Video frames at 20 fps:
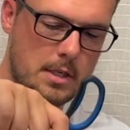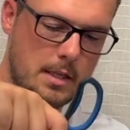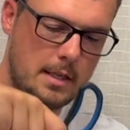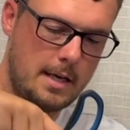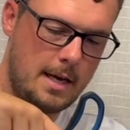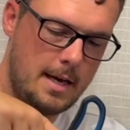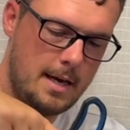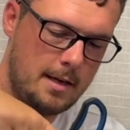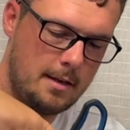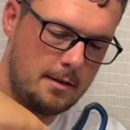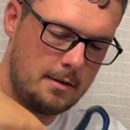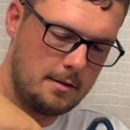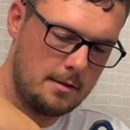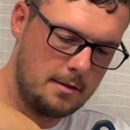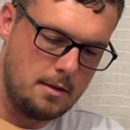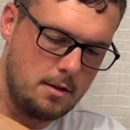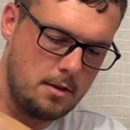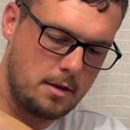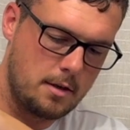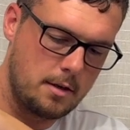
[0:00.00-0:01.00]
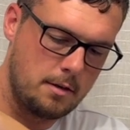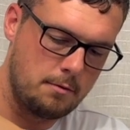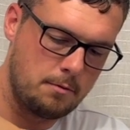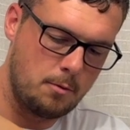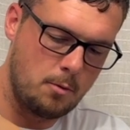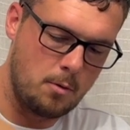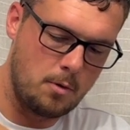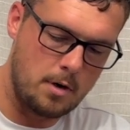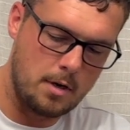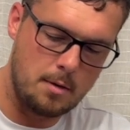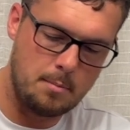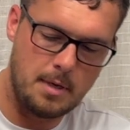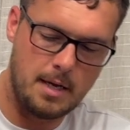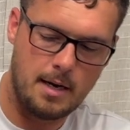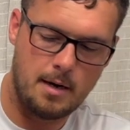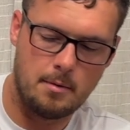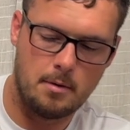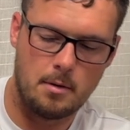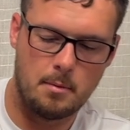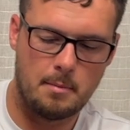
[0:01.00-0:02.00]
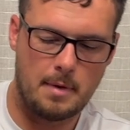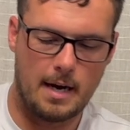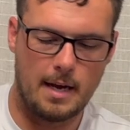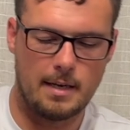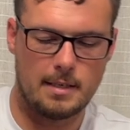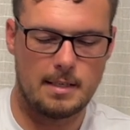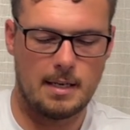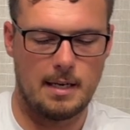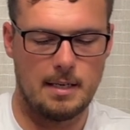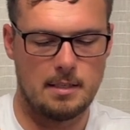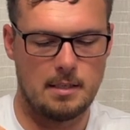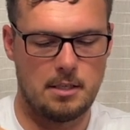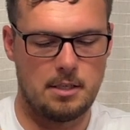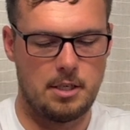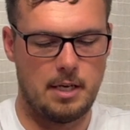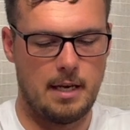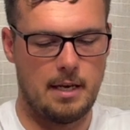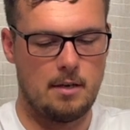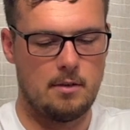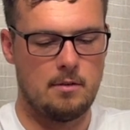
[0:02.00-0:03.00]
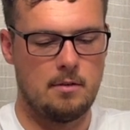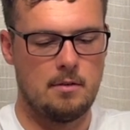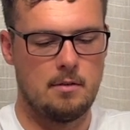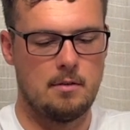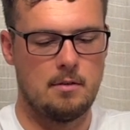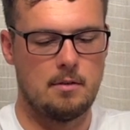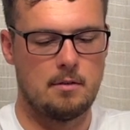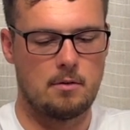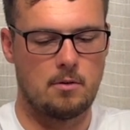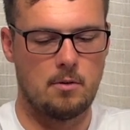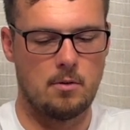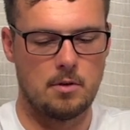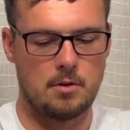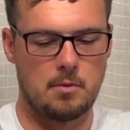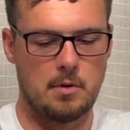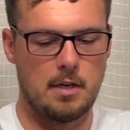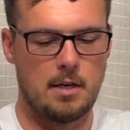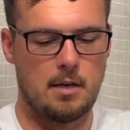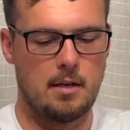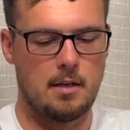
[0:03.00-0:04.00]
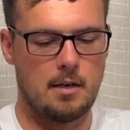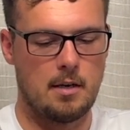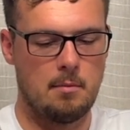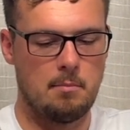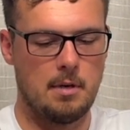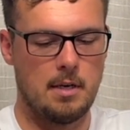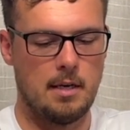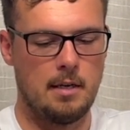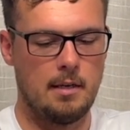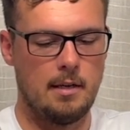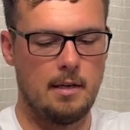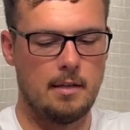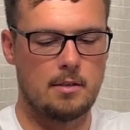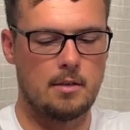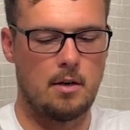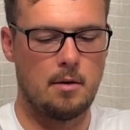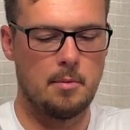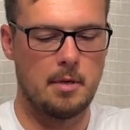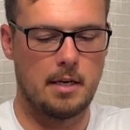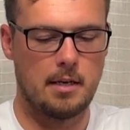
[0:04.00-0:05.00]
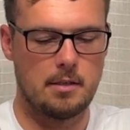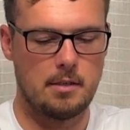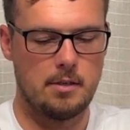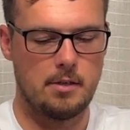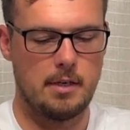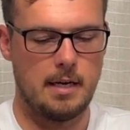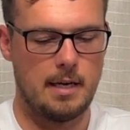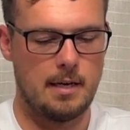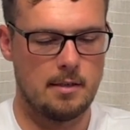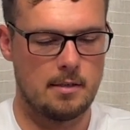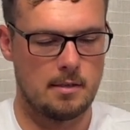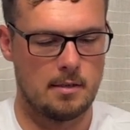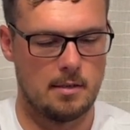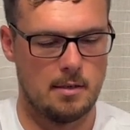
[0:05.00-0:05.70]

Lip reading: that. Looking forward to being able to monetize the channel. Of course we all are, but it's all because of you guys.